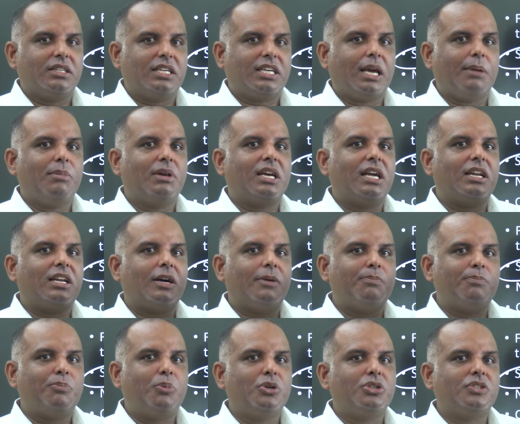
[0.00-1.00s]
the chemical
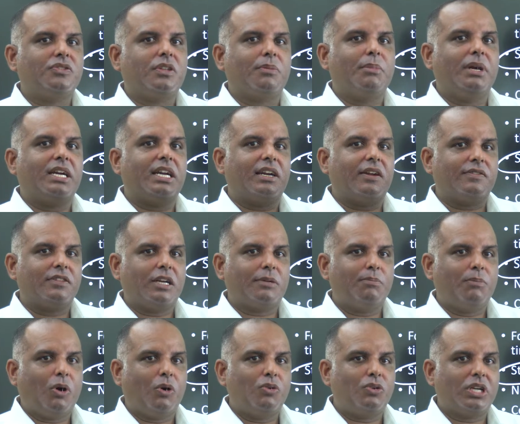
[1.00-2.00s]
composition of the material of that
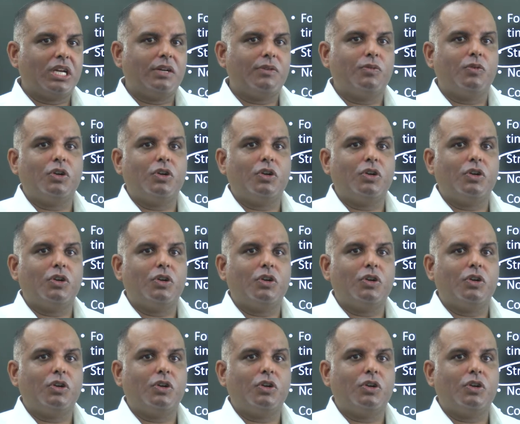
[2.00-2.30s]
mountain